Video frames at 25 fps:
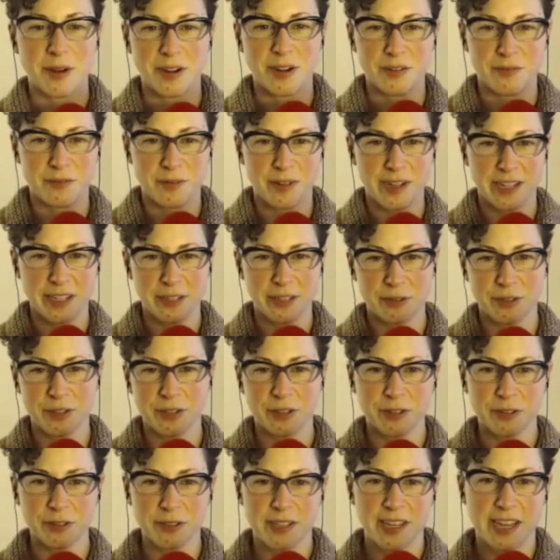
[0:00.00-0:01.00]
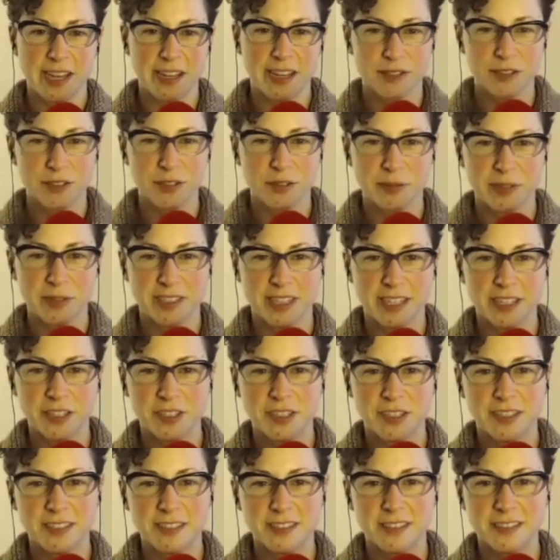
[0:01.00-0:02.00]
of why you chose that
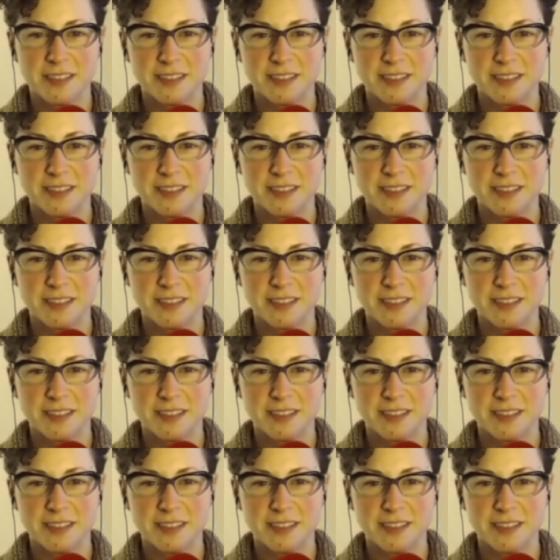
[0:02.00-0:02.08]
instrumentation?